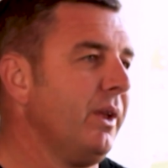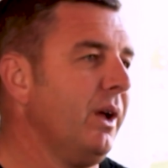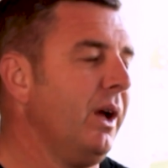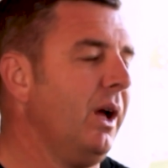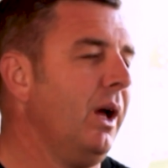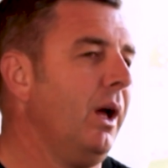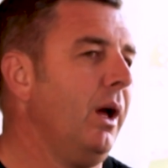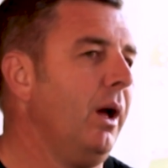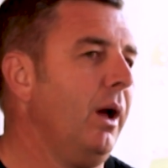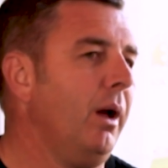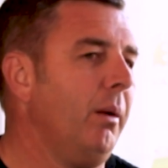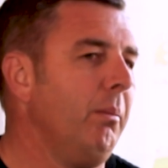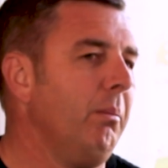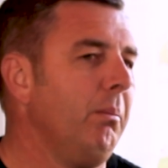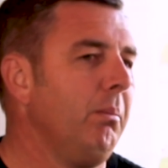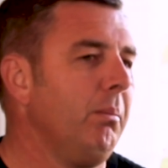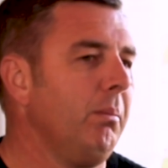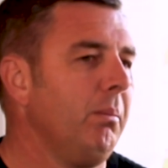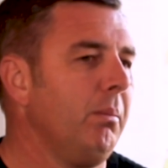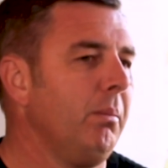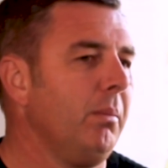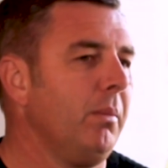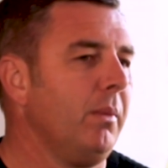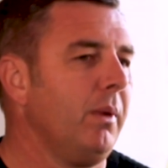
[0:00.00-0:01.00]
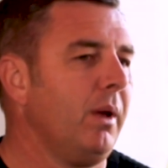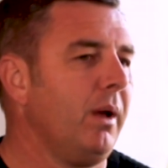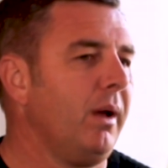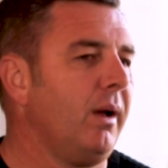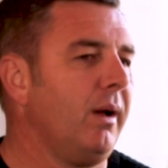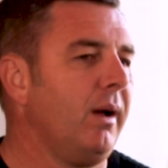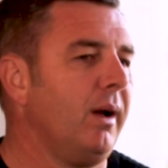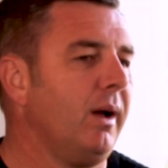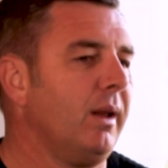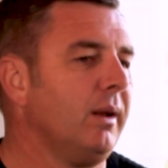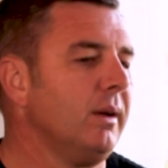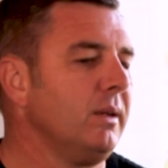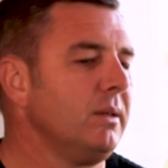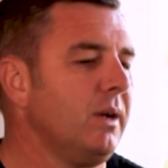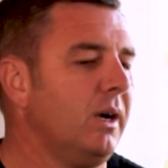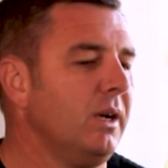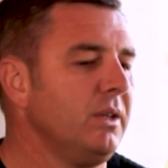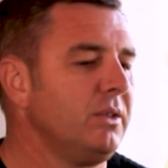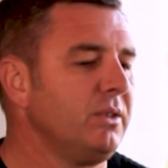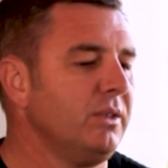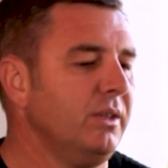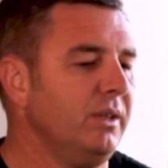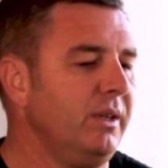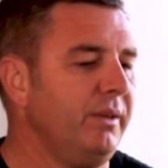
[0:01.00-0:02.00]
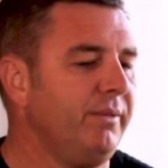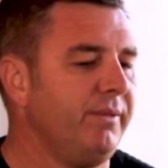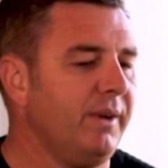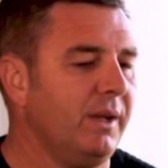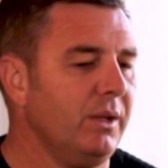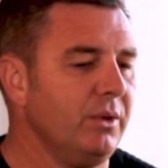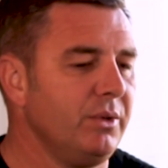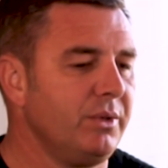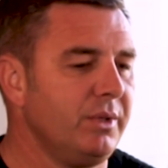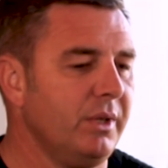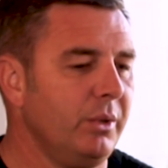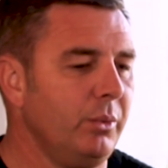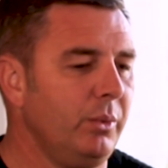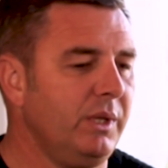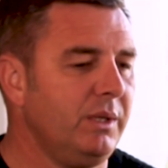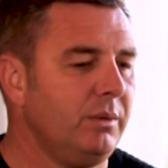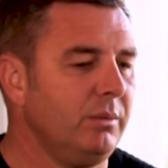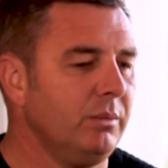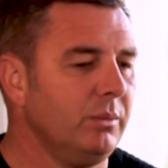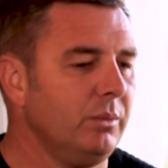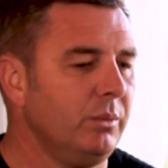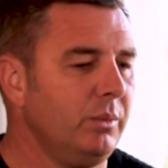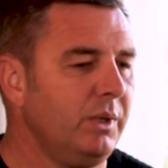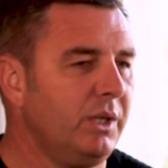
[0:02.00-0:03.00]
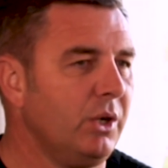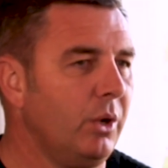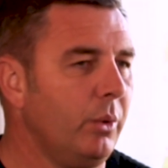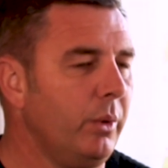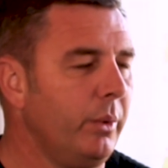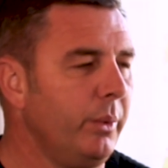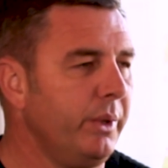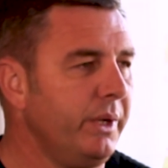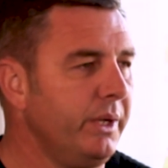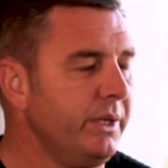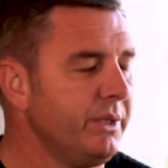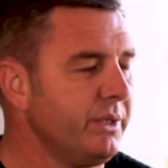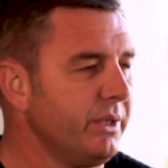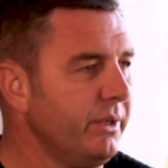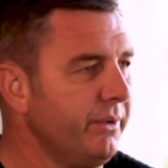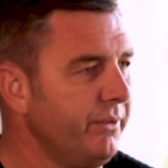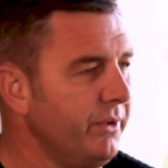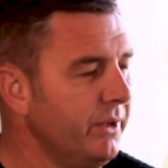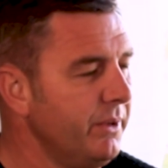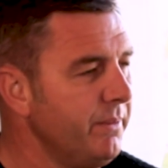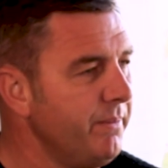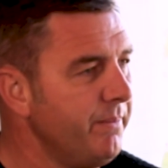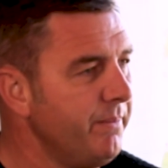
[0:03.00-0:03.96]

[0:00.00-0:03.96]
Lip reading: And I certainly felt as though we got what we deserved.